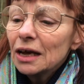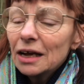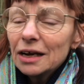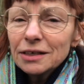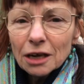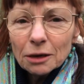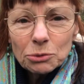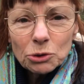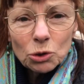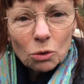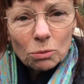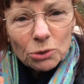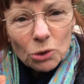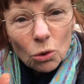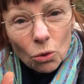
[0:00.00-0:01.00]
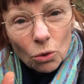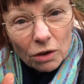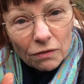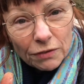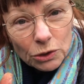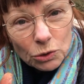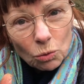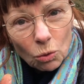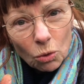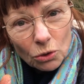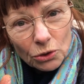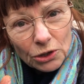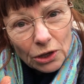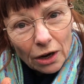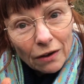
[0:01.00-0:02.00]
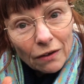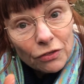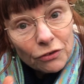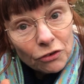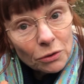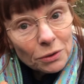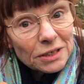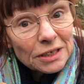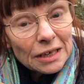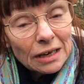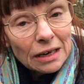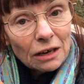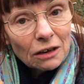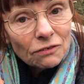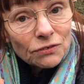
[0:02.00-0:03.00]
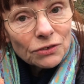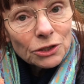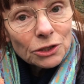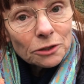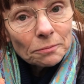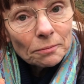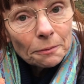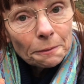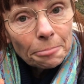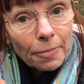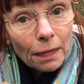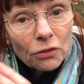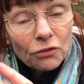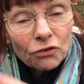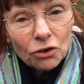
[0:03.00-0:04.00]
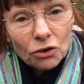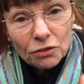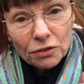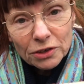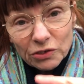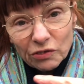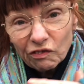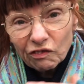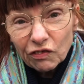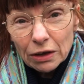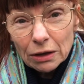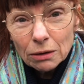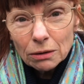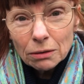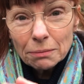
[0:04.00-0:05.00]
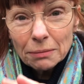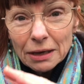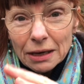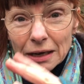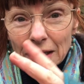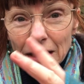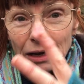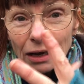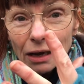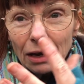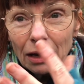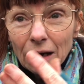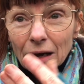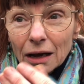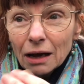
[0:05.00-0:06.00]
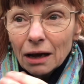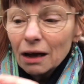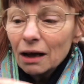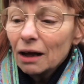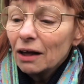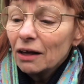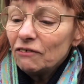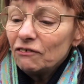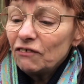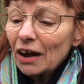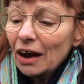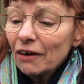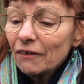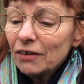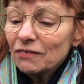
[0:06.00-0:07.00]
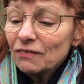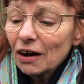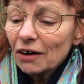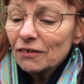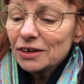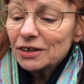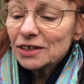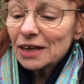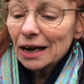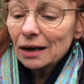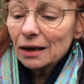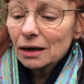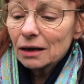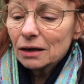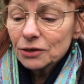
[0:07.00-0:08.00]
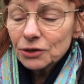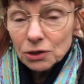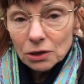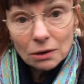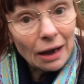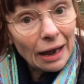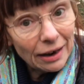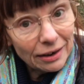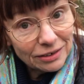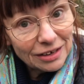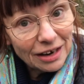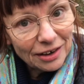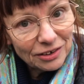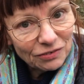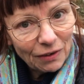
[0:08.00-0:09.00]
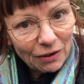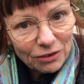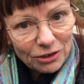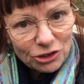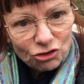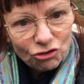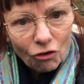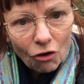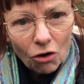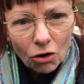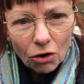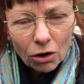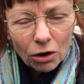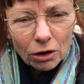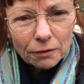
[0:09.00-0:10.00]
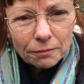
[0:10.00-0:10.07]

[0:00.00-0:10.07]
It absorbs all of its water through its leaves, through this filmy, very, very delicate and yet very strong